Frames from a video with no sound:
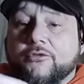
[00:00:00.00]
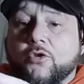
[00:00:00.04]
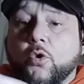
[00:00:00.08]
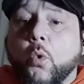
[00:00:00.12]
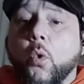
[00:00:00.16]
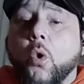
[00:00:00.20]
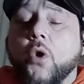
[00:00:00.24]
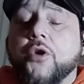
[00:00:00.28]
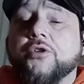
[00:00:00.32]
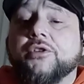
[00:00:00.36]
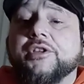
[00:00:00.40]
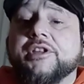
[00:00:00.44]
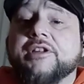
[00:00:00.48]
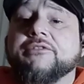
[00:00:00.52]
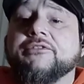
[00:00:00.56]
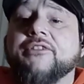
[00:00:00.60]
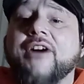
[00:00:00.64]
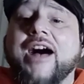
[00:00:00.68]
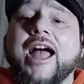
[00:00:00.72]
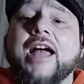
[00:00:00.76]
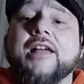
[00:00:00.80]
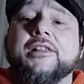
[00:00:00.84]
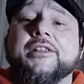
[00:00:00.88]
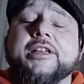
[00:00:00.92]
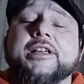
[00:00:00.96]
quarterly
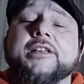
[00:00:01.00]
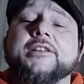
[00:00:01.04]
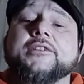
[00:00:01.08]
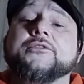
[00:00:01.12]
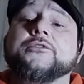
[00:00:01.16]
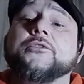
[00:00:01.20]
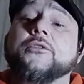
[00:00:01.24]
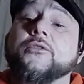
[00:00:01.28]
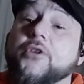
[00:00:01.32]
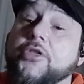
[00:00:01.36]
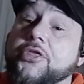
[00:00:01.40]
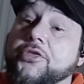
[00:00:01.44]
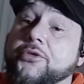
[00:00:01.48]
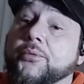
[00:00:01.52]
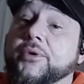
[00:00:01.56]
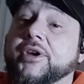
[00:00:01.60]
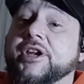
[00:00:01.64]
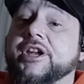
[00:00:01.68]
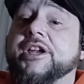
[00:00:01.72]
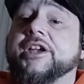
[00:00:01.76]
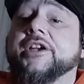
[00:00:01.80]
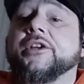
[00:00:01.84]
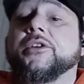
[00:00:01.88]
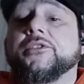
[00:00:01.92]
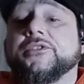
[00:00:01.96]
filings for
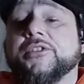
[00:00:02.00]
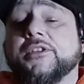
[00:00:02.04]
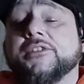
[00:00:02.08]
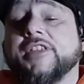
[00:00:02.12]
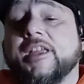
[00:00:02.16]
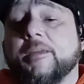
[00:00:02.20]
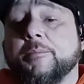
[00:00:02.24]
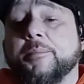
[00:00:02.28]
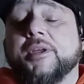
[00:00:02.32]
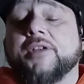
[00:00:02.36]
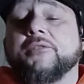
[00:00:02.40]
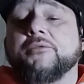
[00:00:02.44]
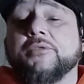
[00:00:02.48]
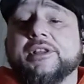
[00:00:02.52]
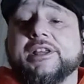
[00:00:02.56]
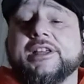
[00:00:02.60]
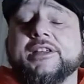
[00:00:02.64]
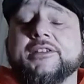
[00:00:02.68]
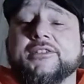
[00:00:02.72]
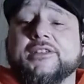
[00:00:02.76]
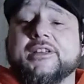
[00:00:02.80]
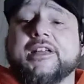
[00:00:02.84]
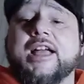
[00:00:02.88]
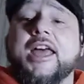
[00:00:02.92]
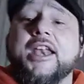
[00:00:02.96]
3 years that they've been
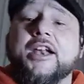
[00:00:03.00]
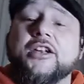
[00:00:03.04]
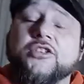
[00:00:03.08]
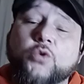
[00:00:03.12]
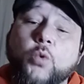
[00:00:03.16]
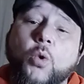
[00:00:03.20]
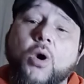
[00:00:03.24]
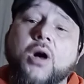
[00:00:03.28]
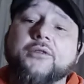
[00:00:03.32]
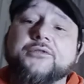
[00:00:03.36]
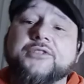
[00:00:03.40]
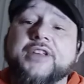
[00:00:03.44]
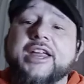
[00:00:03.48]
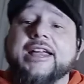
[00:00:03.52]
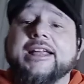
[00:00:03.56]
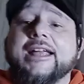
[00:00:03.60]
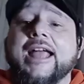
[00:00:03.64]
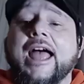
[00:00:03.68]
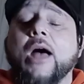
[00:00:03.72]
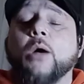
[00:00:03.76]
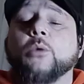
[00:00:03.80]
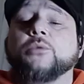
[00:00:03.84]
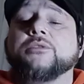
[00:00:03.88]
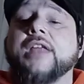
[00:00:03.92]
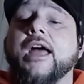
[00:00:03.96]
releasing on a 12-day
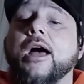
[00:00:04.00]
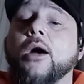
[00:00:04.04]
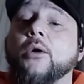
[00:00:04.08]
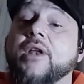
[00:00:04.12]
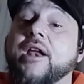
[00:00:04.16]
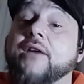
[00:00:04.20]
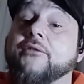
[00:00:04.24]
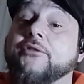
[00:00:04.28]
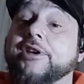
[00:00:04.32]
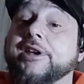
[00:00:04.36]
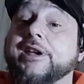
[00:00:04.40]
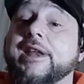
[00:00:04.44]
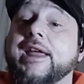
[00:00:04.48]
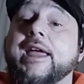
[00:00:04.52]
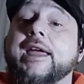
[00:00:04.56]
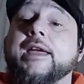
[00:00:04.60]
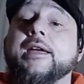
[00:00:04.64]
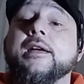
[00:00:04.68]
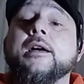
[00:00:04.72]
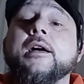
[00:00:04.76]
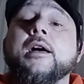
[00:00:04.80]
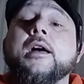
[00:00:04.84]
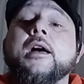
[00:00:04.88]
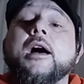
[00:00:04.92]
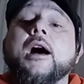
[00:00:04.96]
countdown every
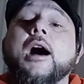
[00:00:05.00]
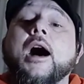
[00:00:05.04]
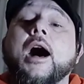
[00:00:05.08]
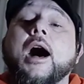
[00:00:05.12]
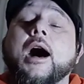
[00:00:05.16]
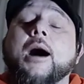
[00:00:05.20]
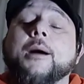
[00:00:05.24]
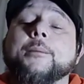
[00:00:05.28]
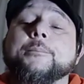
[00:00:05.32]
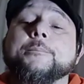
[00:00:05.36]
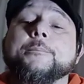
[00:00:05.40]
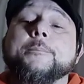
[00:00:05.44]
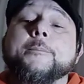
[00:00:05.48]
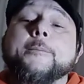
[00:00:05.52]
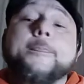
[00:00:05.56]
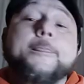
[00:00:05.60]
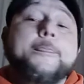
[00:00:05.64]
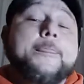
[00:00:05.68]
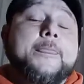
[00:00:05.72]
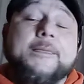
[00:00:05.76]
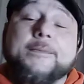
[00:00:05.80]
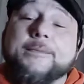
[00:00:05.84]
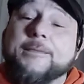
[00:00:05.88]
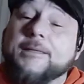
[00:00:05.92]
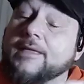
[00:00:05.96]
day.
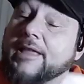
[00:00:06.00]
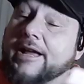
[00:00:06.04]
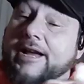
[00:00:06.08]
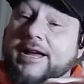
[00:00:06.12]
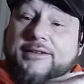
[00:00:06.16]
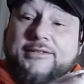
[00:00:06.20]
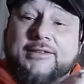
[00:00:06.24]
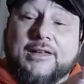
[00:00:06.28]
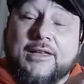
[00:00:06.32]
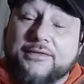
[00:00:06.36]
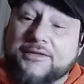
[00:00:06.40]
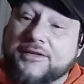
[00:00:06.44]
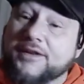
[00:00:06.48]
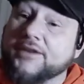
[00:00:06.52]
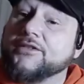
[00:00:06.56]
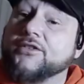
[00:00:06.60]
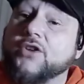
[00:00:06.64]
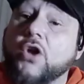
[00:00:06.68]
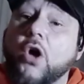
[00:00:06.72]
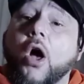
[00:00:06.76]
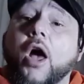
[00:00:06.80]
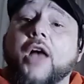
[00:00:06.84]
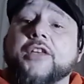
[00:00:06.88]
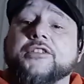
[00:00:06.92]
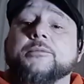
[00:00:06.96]
Like I said, this
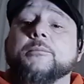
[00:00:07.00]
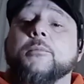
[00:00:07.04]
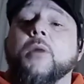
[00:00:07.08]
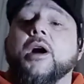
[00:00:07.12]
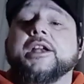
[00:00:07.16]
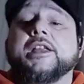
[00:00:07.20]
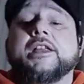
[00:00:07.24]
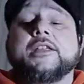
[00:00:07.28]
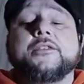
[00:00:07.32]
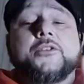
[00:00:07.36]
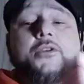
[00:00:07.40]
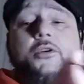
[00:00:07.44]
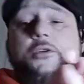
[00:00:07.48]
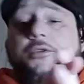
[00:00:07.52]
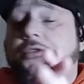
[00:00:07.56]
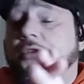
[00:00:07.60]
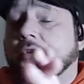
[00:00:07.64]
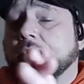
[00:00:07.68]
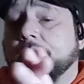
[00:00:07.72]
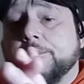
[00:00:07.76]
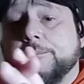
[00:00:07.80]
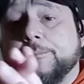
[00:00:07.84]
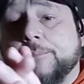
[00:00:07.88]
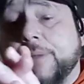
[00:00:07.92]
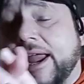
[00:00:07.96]
costs money.
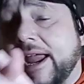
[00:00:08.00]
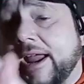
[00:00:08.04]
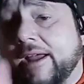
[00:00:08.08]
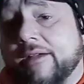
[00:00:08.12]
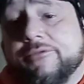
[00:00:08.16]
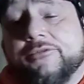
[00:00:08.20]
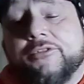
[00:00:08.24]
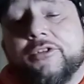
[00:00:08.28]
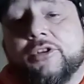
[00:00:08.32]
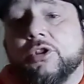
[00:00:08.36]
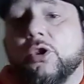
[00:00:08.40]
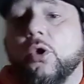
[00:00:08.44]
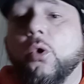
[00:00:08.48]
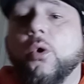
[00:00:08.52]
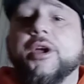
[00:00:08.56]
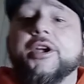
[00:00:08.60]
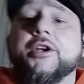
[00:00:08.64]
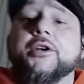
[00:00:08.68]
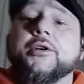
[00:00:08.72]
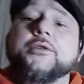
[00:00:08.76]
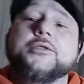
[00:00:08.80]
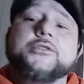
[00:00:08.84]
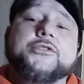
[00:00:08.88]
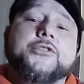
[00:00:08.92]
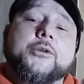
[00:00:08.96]
They're paying for
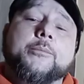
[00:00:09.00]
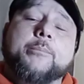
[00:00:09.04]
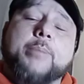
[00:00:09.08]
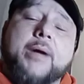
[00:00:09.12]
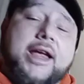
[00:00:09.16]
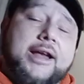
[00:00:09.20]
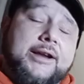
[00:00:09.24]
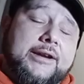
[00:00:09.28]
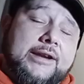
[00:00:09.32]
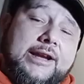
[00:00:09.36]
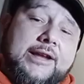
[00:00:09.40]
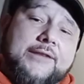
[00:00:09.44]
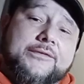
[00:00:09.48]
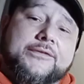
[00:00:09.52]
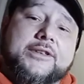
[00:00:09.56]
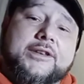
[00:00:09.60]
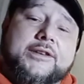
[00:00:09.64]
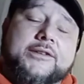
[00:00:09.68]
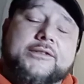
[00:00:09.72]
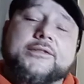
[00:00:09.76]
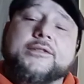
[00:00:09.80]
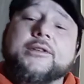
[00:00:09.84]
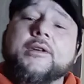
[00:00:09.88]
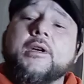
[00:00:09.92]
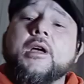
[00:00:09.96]
lawyers. They're paying to get
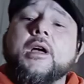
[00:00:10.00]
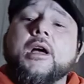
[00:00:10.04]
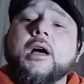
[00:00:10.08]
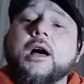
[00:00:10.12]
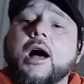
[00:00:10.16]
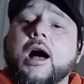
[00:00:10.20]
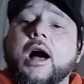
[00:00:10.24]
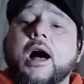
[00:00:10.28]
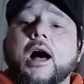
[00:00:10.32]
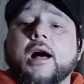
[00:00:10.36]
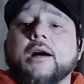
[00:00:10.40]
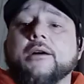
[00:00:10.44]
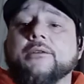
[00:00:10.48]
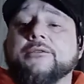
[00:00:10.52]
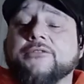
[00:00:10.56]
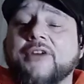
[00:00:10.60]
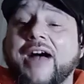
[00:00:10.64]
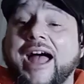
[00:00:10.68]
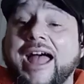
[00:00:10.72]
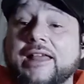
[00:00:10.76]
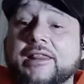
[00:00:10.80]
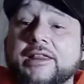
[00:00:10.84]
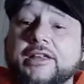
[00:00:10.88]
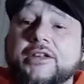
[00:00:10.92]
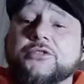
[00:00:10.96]
these
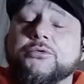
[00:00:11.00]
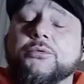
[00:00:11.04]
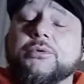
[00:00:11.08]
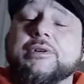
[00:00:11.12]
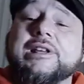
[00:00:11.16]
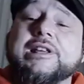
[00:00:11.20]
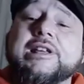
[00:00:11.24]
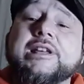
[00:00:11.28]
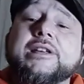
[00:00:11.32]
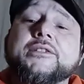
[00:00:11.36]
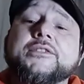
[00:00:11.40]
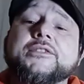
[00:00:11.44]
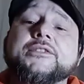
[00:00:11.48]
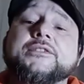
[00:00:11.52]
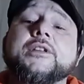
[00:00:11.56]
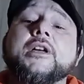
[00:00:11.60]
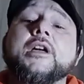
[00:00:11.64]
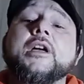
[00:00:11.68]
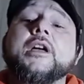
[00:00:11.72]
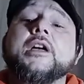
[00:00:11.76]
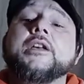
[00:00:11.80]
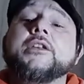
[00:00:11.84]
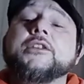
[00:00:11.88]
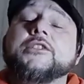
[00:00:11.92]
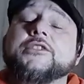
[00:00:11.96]
filings released.
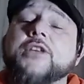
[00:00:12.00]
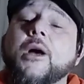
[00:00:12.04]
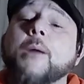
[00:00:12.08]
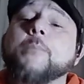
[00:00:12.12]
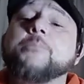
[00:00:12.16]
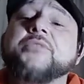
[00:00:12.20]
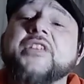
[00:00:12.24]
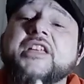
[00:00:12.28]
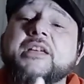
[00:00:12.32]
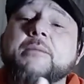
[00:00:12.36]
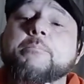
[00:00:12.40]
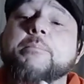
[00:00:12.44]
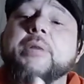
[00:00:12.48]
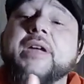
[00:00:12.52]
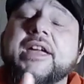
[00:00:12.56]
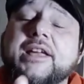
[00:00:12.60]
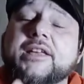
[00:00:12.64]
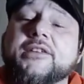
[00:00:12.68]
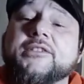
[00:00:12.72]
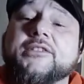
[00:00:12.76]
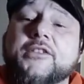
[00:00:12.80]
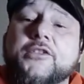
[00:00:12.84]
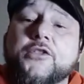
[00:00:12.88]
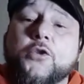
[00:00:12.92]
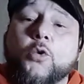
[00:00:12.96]
Something
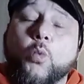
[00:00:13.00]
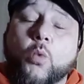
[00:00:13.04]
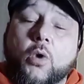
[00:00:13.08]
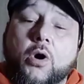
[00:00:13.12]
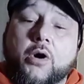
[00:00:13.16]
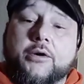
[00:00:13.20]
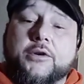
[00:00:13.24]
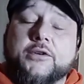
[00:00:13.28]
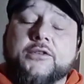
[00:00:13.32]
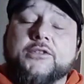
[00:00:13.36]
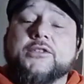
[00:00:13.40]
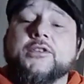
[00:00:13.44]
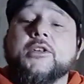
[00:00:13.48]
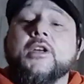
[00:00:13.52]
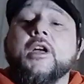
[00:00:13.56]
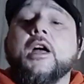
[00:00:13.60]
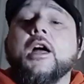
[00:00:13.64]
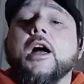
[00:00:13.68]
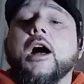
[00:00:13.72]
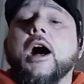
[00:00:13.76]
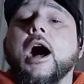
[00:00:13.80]
big is in the works.